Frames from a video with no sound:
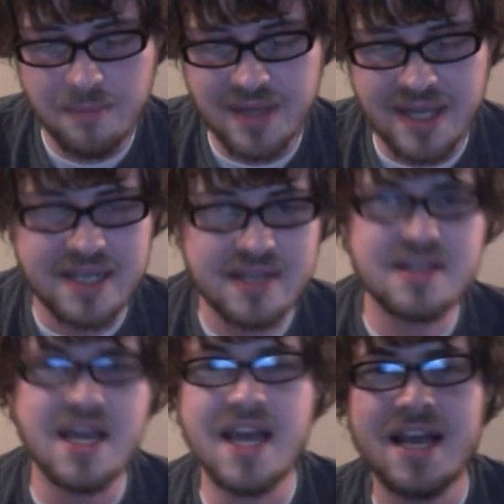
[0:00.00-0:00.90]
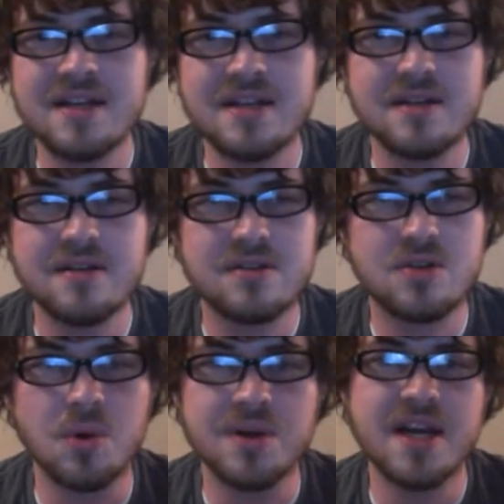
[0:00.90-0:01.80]
like canned
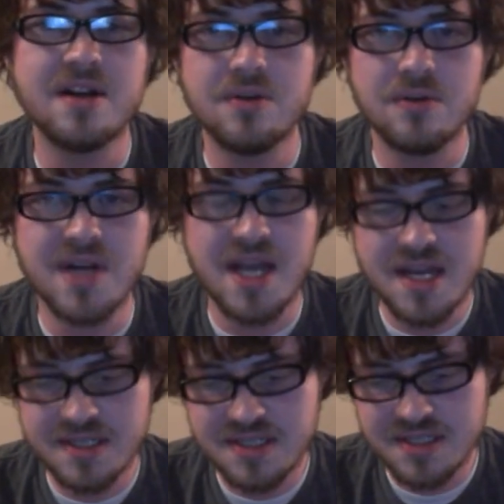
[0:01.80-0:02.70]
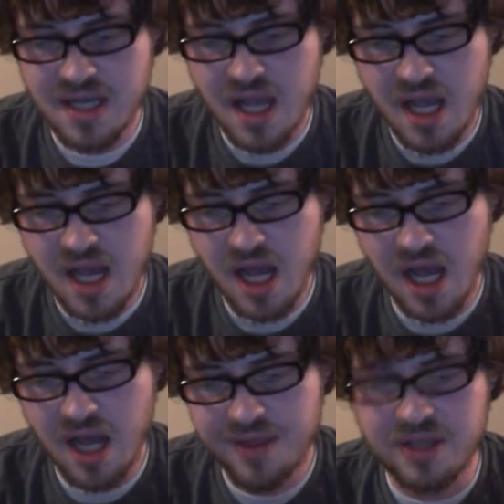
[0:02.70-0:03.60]
tornado grenades,
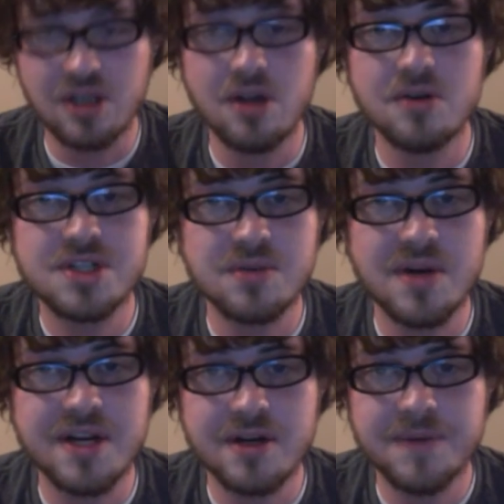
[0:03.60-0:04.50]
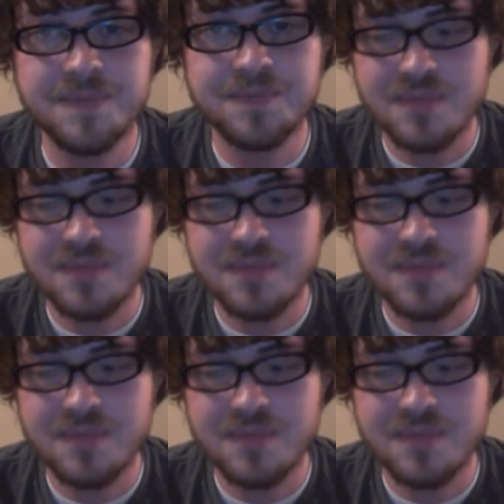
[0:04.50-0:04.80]
the clothes shrinker,